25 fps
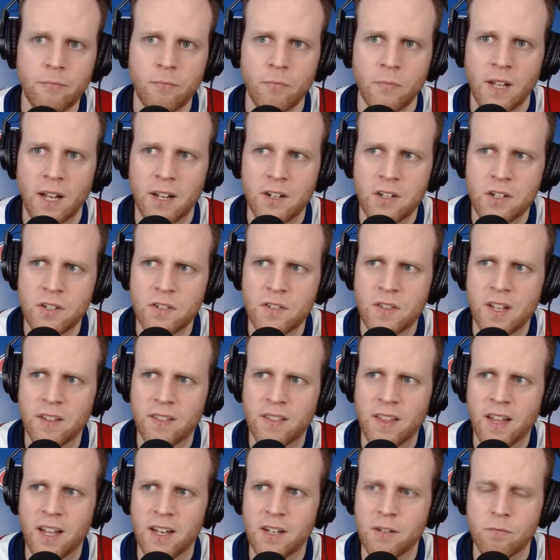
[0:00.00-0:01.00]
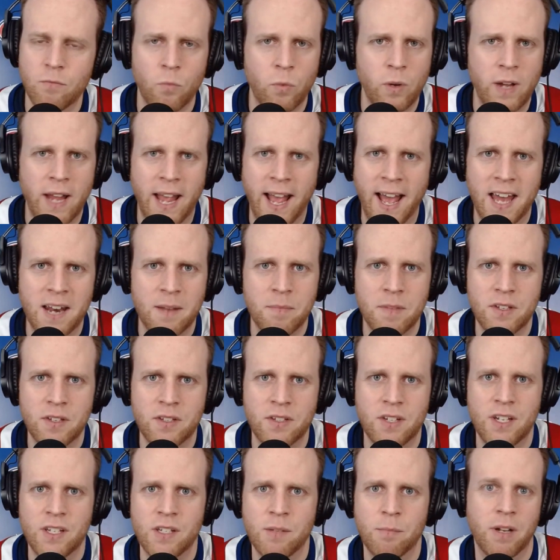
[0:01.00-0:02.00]
I just think that we had him this
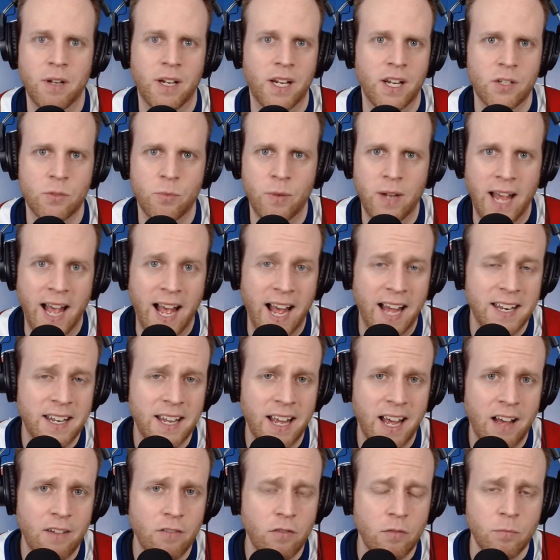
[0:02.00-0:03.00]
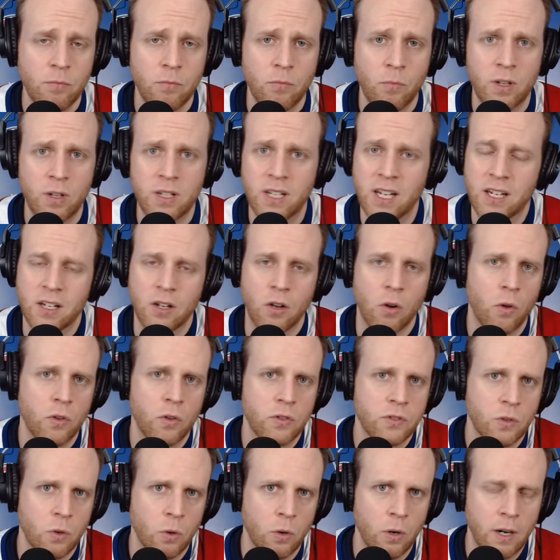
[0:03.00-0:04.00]
season because we had to have him. We needed goal
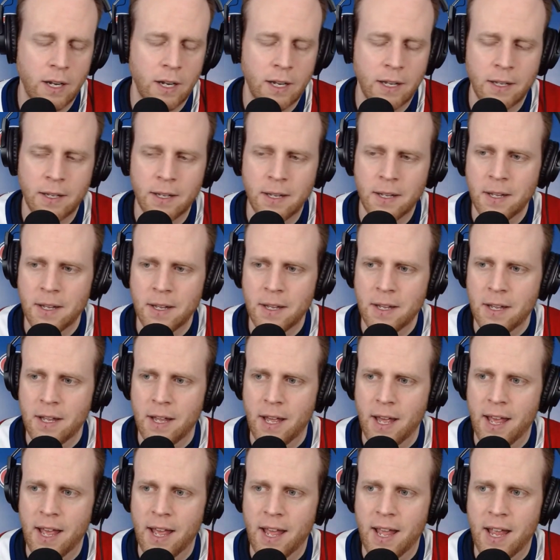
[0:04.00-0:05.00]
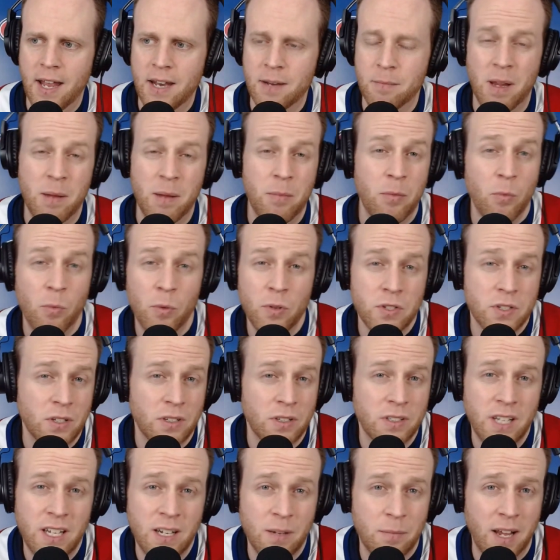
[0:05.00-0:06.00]
scoring, and maybe we'll
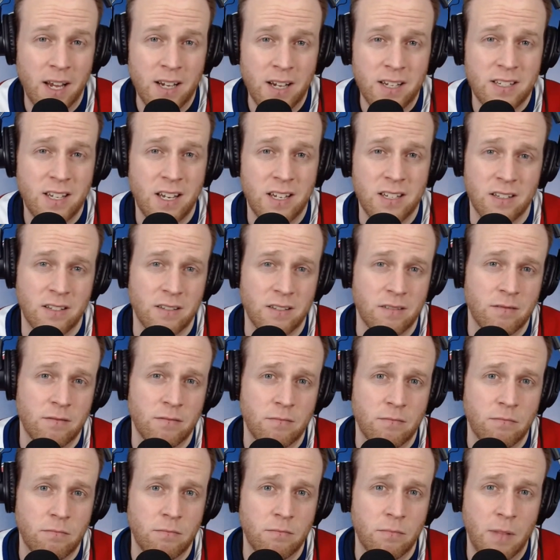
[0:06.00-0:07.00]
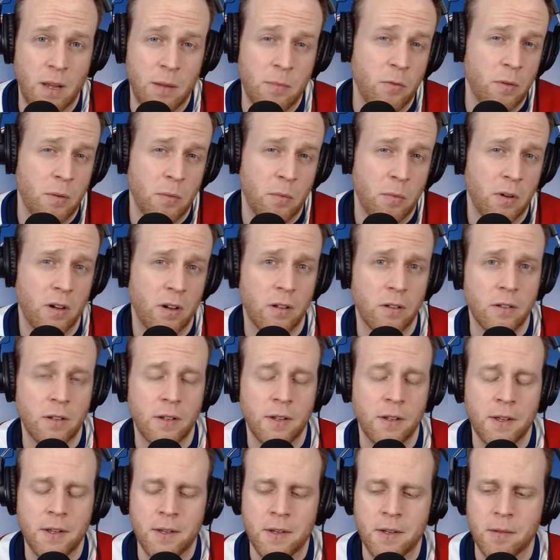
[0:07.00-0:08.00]
still need him next season. Maybe we will.
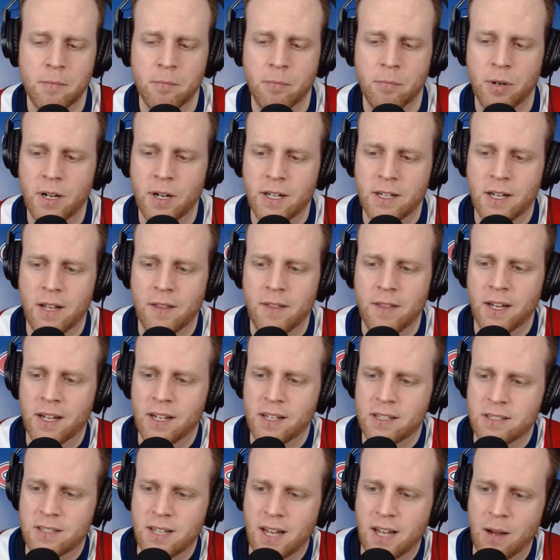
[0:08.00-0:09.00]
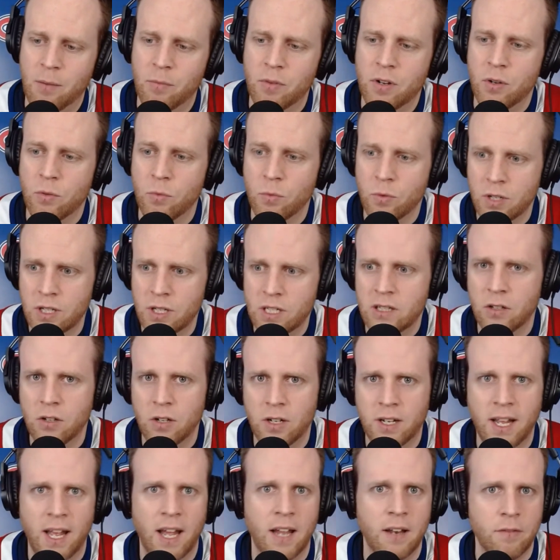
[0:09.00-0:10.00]
But I think it's time where you really
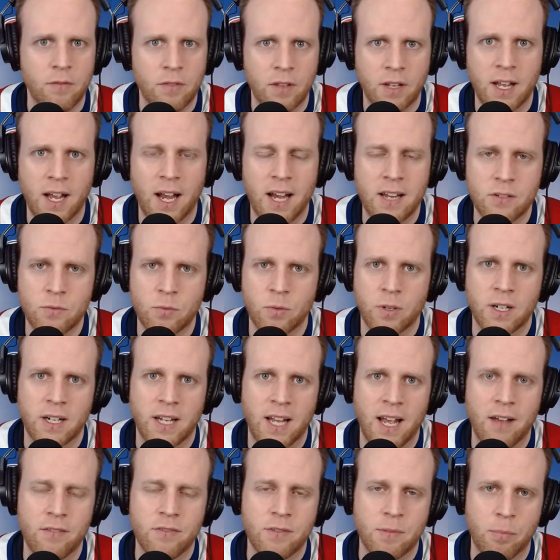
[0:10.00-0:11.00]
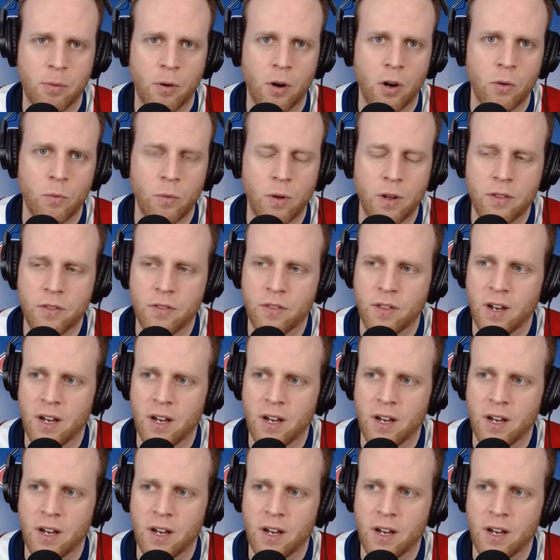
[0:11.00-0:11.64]
look at the guys we're going to have to part with.